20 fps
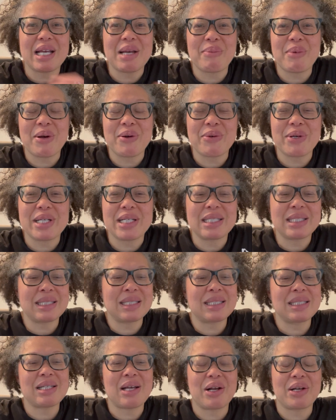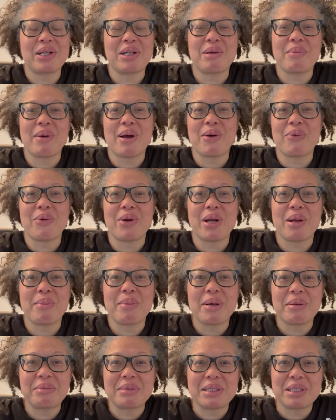I'm always talking about what I'm
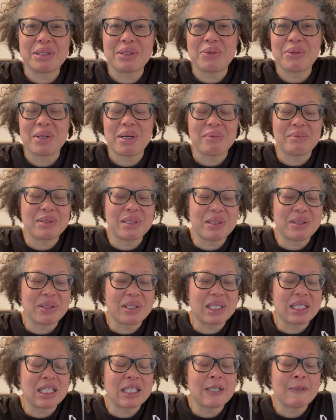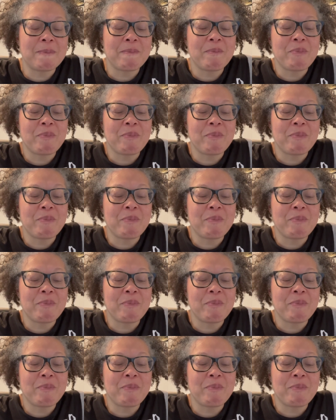up to, what I'm doing.